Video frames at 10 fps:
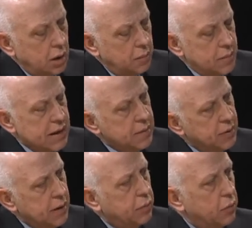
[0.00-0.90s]
Many
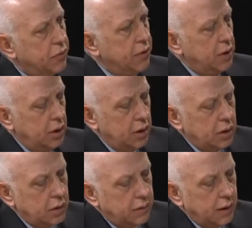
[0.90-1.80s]
people
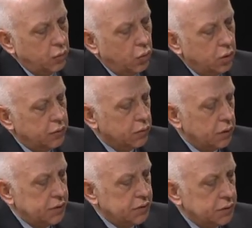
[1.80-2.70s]
think that one of the
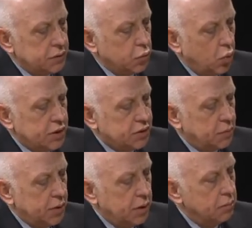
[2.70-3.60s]
reasons we
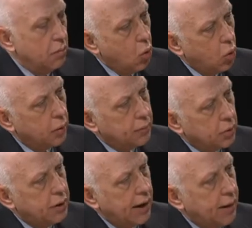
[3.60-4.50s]
spend more
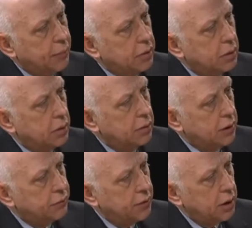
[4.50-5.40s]
per capita on
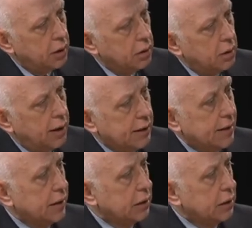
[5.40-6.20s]
healthcare and get